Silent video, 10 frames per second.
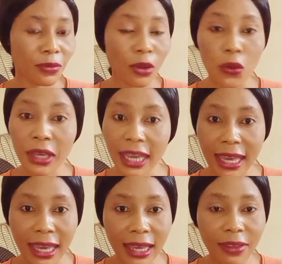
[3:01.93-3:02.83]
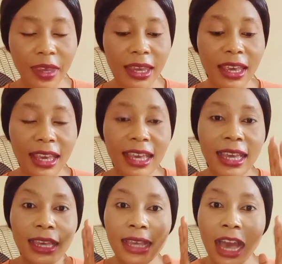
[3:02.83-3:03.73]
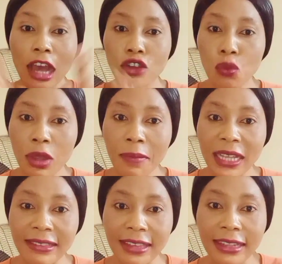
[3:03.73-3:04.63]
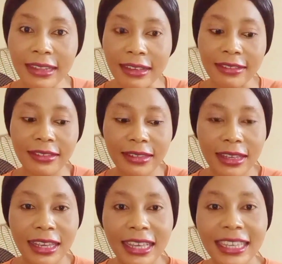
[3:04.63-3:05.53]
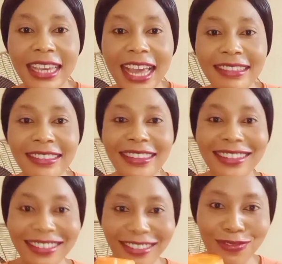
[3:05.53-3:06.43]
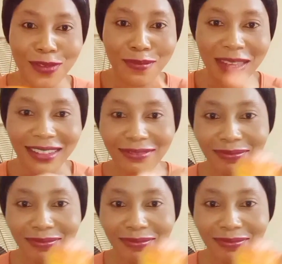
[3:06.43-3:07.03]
Okay? How do we maintain this? Get this for me.